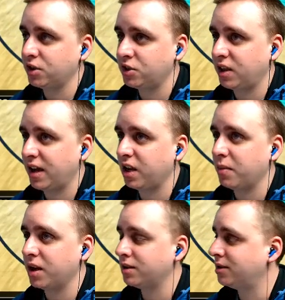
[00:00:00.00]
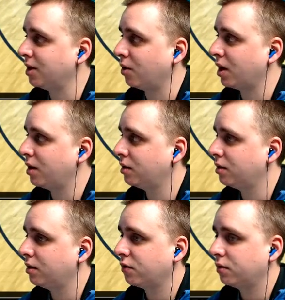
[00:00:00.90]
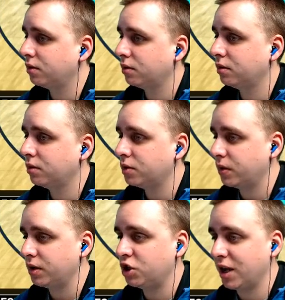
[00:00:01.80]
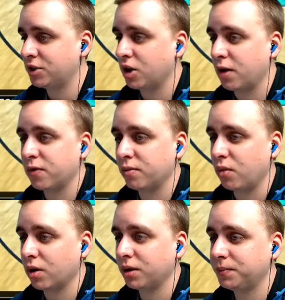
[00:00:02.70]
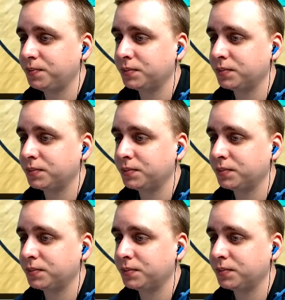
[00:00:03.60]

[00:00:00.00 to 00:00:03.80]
to stay in Minnesota. So the Jets offered more.